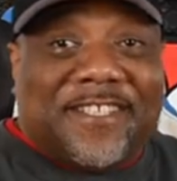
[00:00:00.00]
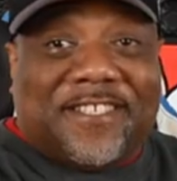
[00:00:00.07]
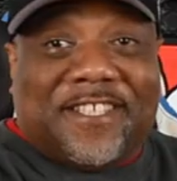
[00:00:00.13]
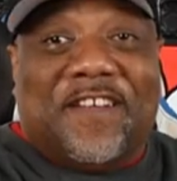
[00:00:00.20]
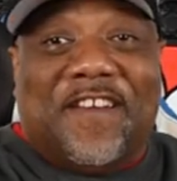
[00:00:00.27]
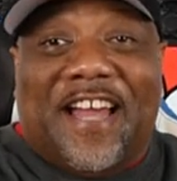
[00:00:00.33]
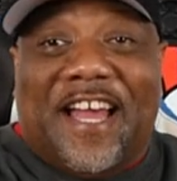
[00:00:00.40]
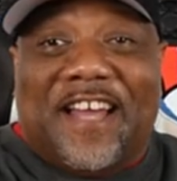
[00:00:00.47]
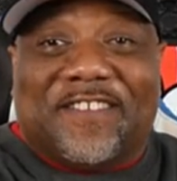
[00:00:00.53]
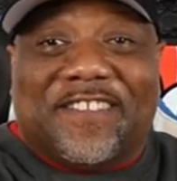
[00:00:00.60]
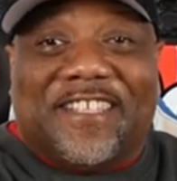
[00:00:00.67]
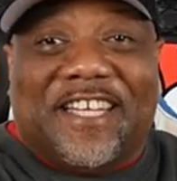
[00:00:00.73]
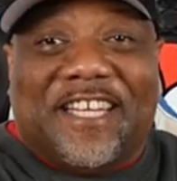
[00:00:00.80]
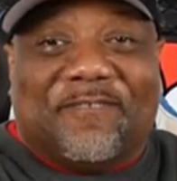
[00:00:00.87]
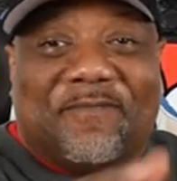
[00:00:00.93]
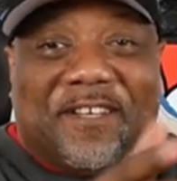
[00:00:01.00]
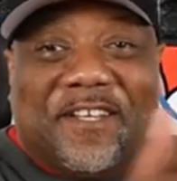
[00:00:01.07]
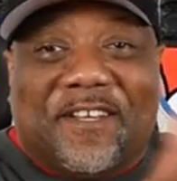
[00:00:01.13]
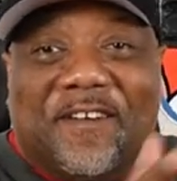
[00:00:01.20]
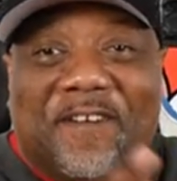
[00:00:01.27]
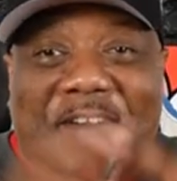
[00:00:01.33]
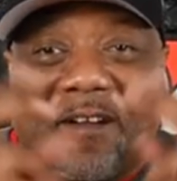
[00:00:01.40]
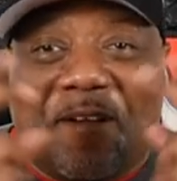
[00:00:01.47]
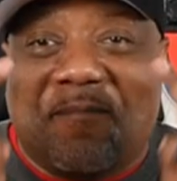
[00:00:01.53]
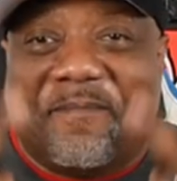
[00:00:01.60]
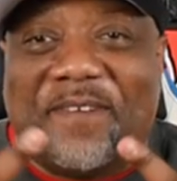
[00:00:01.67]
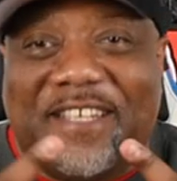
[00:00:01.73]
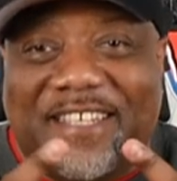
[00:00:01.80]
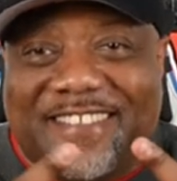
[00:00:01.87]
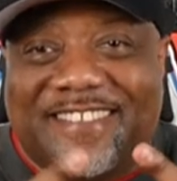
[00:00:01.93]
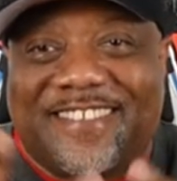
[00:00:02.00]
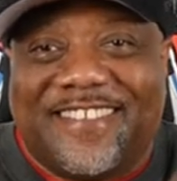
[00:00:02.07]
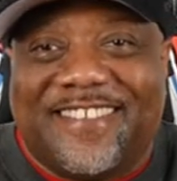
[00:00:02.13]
see you guys on the next video. Peace.